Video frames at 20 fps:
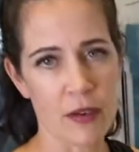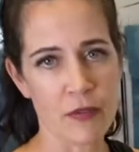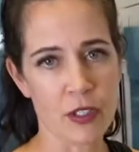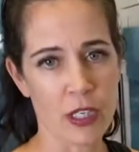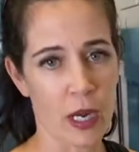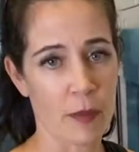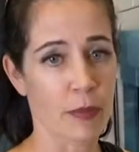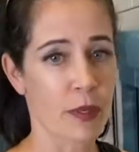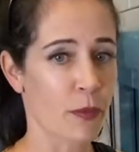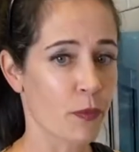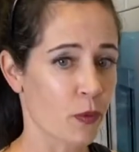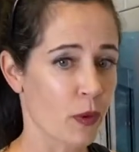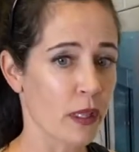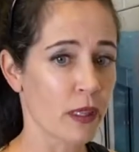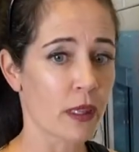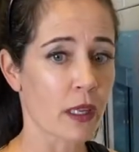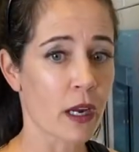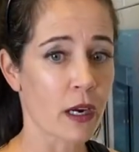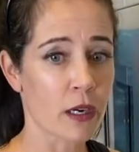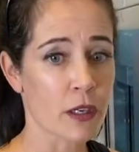chopped up 1
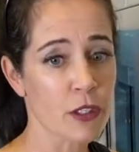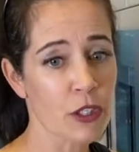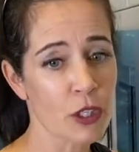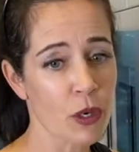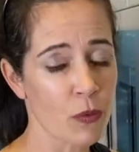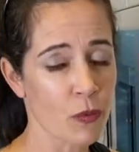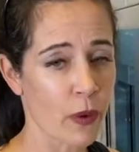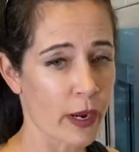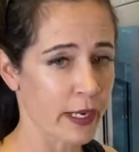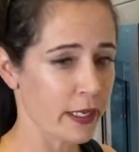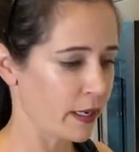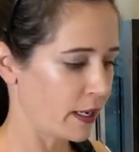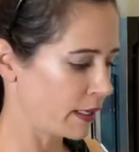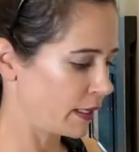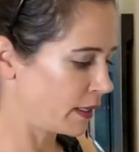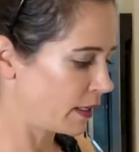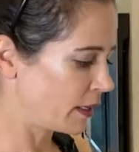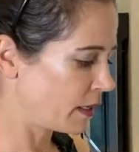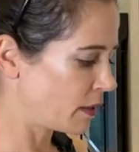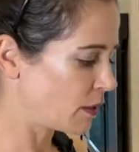large white
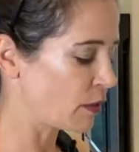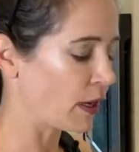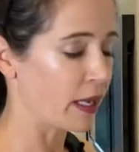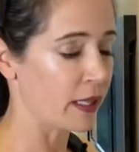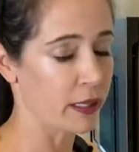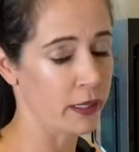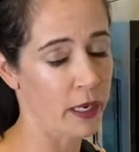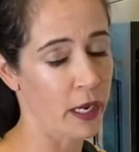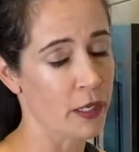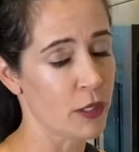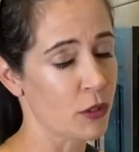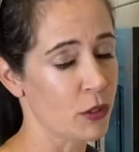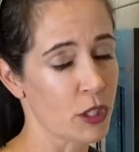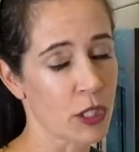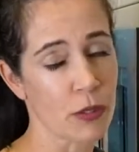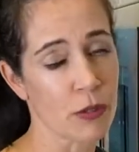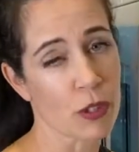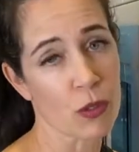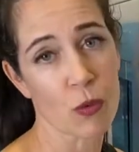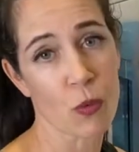onion. I usually
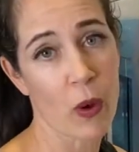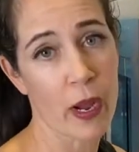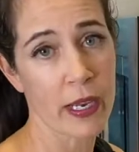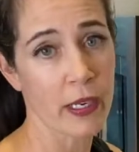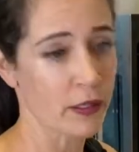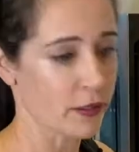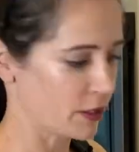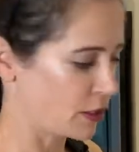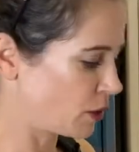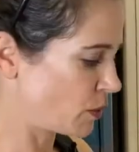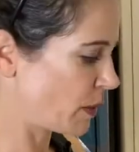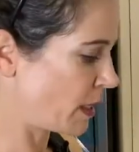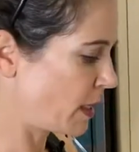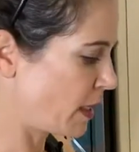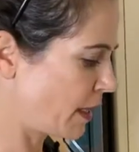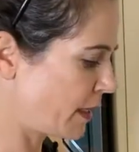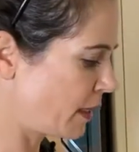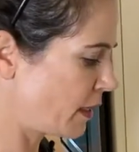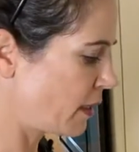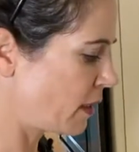use white or sweet
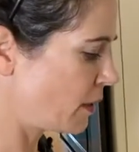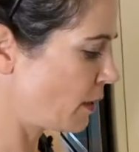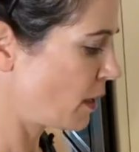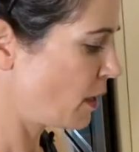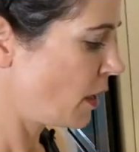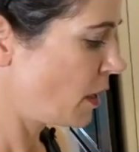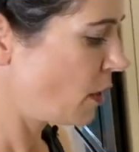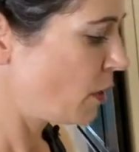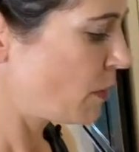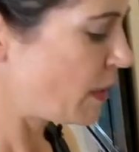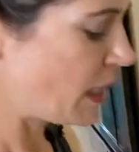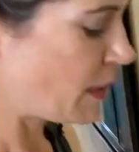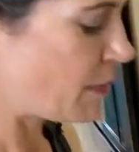onion when I'm